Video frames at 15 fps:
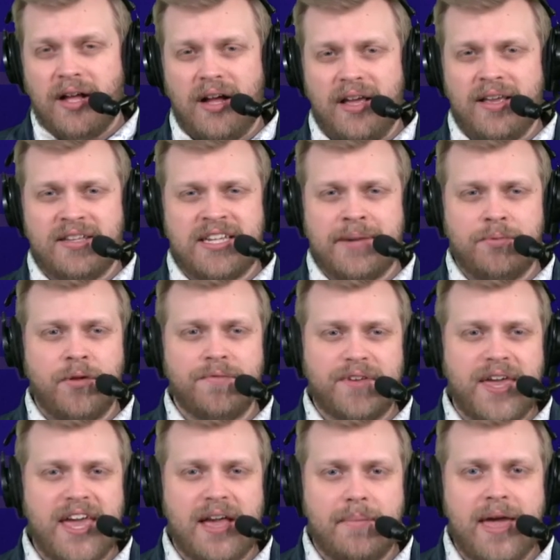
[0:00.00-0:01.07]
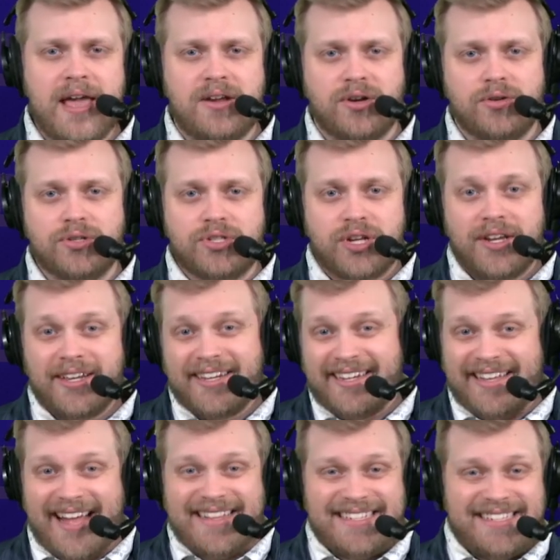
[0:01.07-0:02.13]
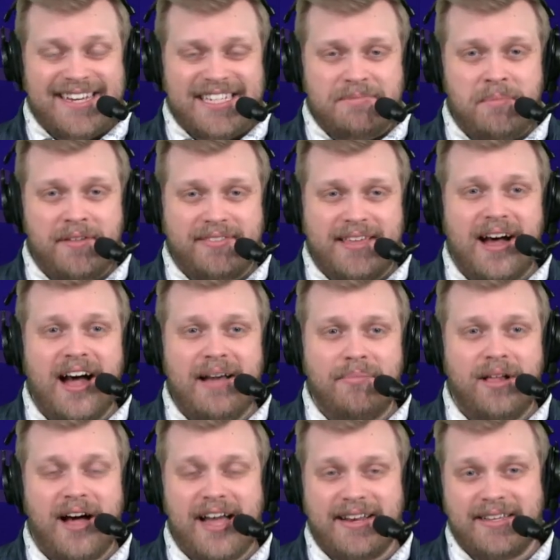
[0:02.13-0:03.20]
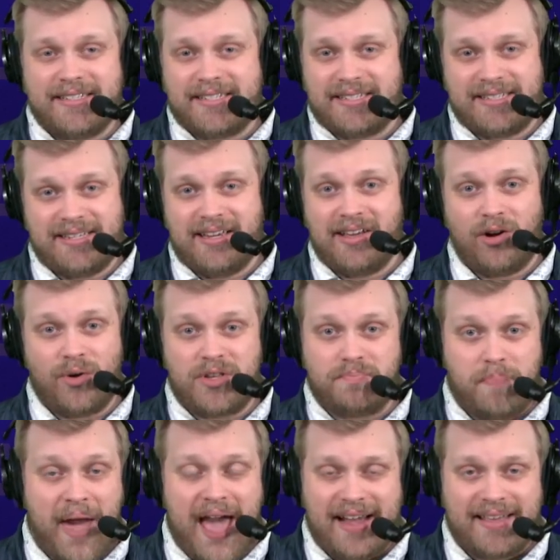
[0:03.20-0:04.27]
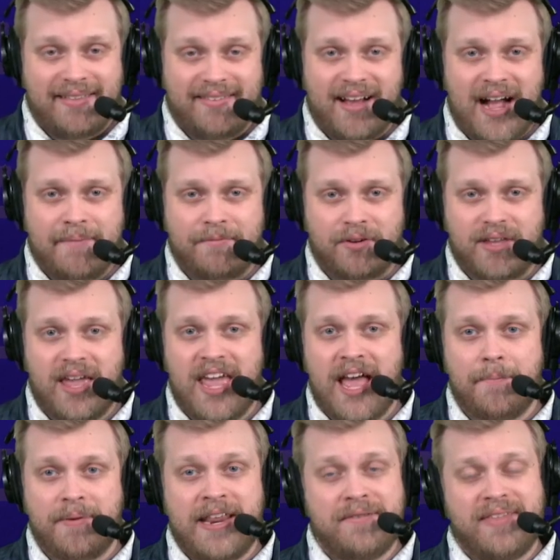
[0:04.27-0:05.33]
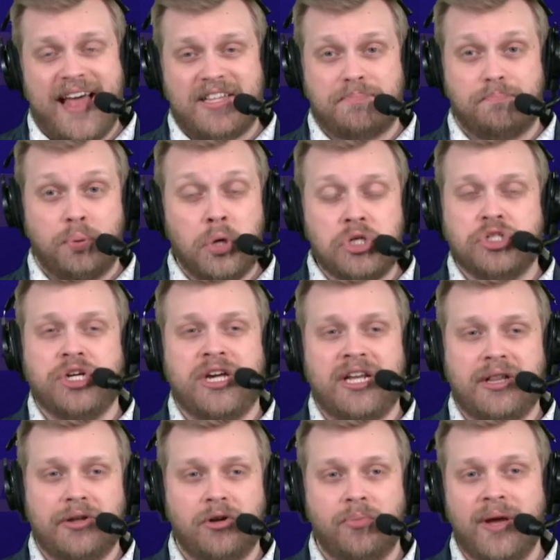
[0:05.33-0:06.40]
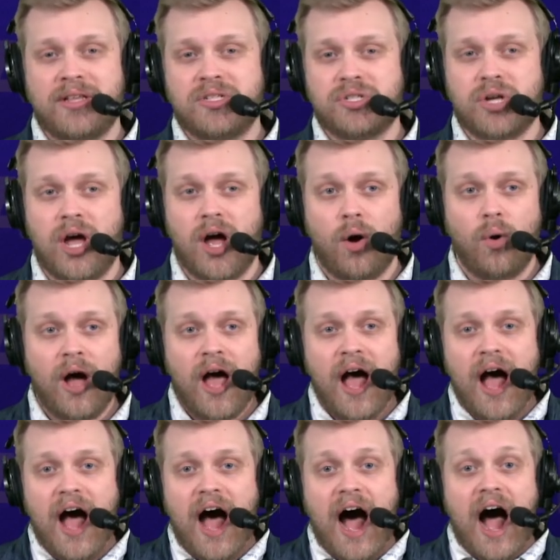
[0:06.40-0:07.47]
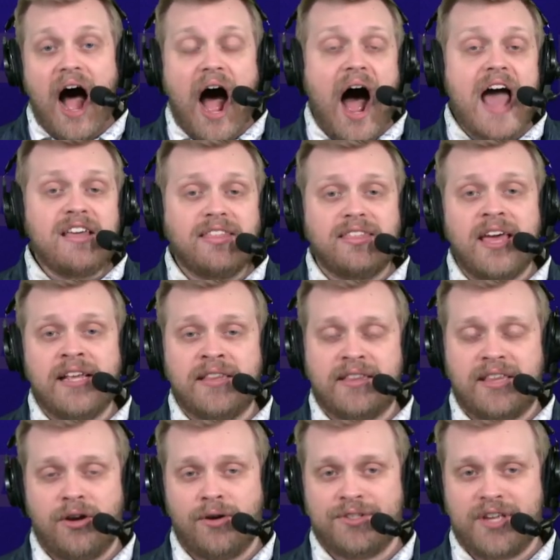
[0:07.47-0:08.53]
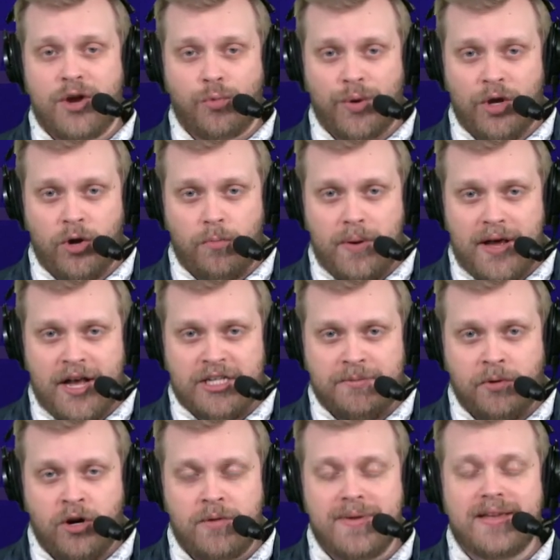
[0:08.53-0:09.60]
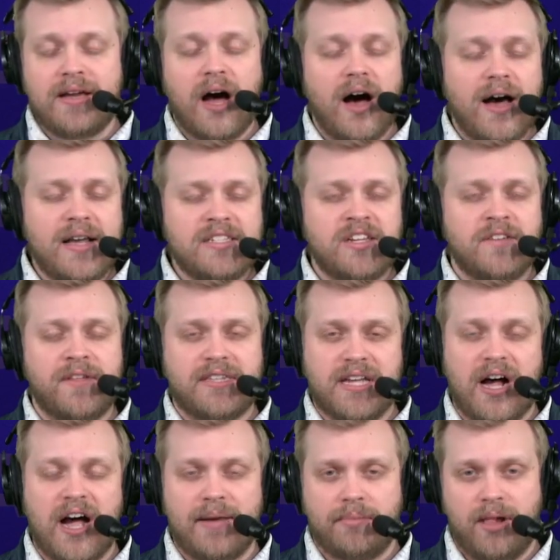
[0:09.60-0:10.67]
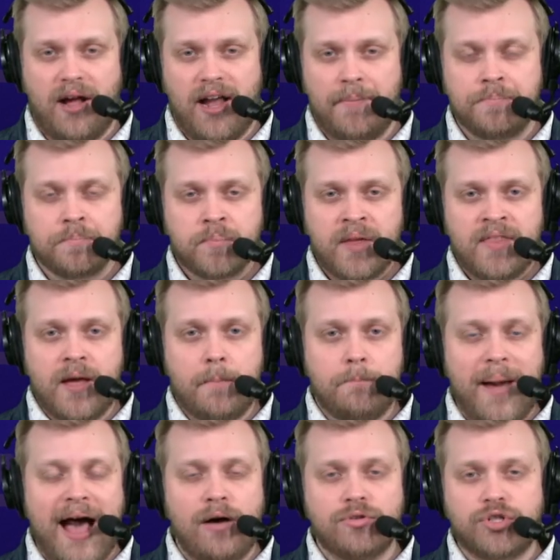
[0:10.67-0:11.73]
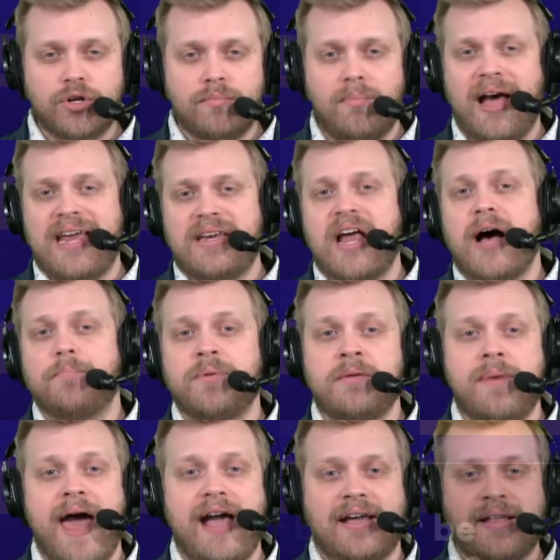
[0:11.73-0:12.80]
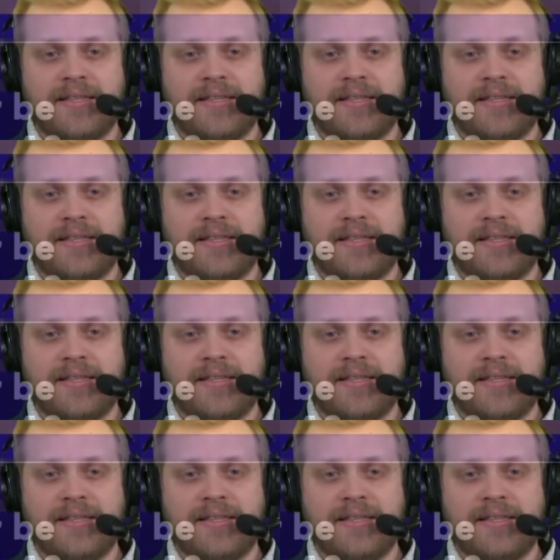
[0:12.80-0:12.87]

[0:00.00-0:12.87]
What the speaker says: example of Cam Akers. That six-month timeline is, you know, he's back in time for camp, and even that's pushing it a little bit. So I think that there is a real possibility because timeline that Bowser might not be back in